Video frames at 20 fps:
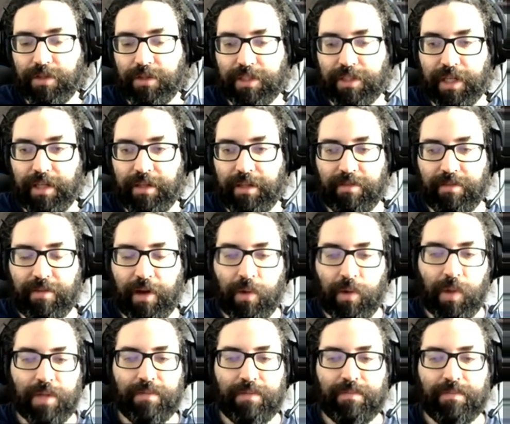to JD
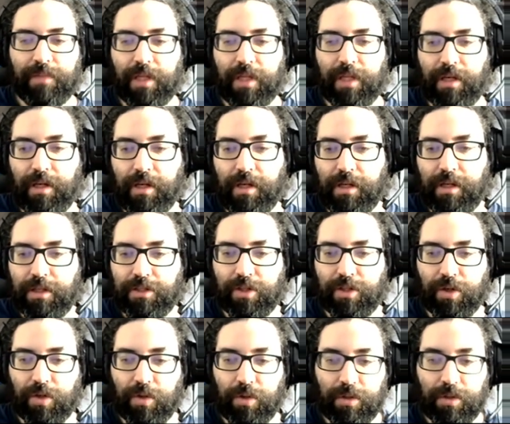phi 1.
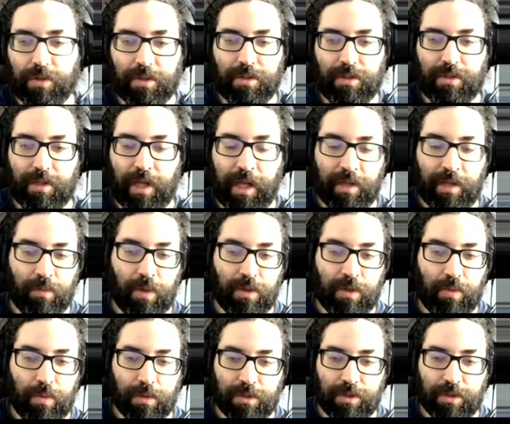So, and
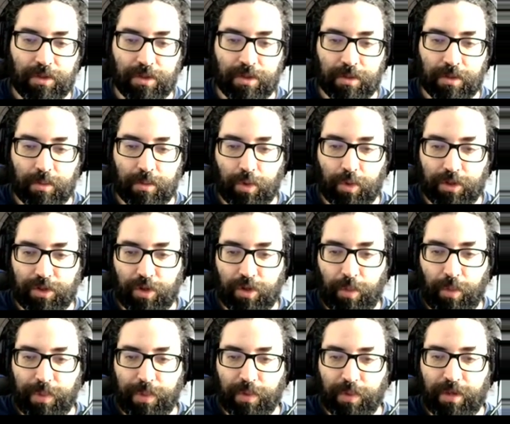what we want to do, we want to
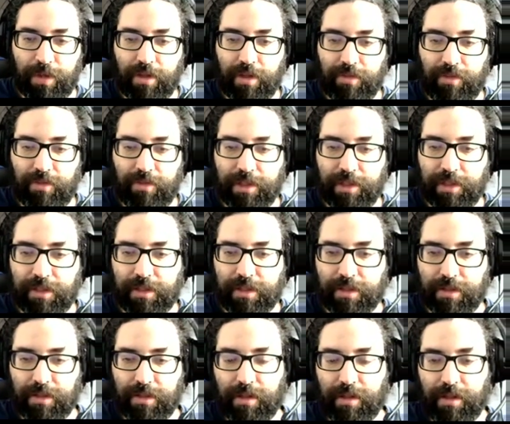compute the
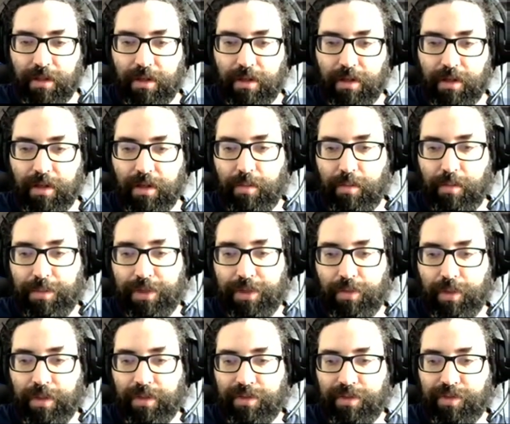difference
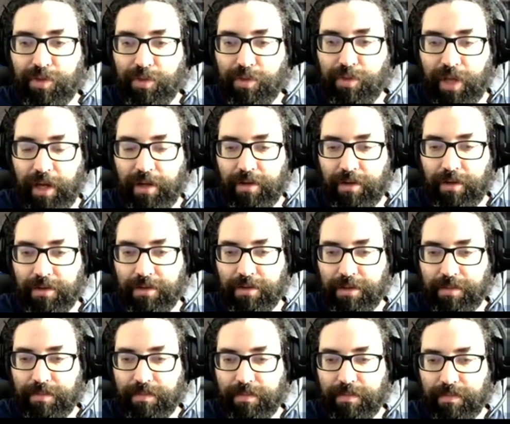between these two
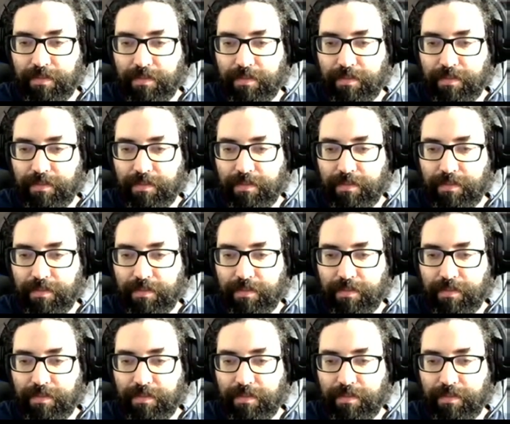cycles.